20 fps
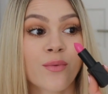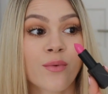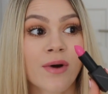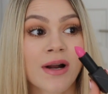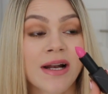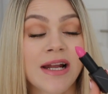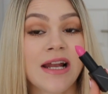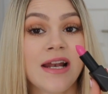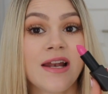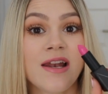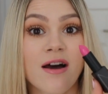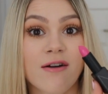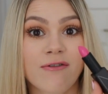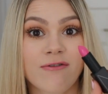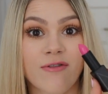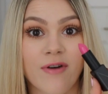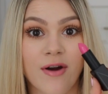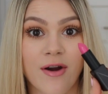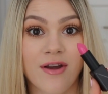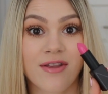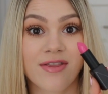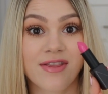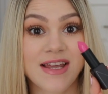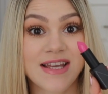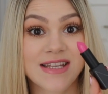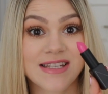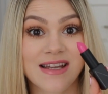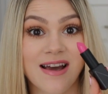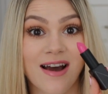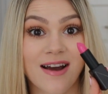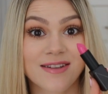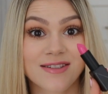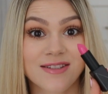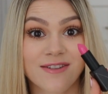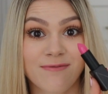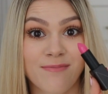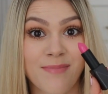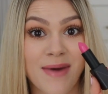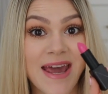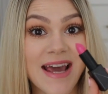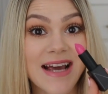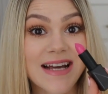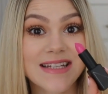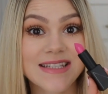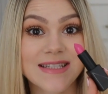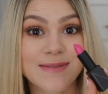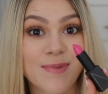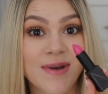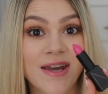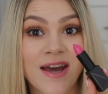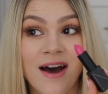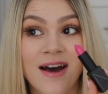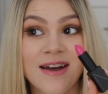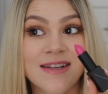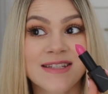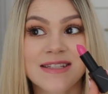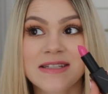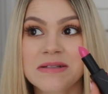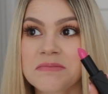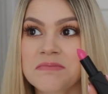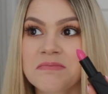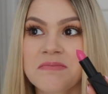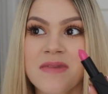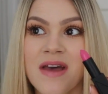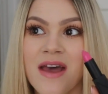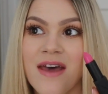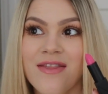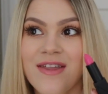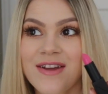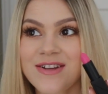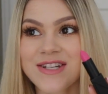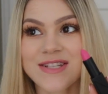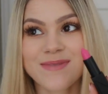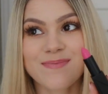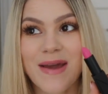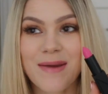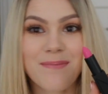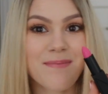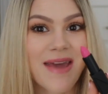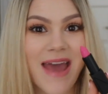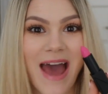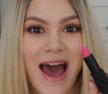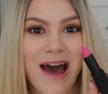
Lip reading: really love wearing these kinds of pinks because they just make me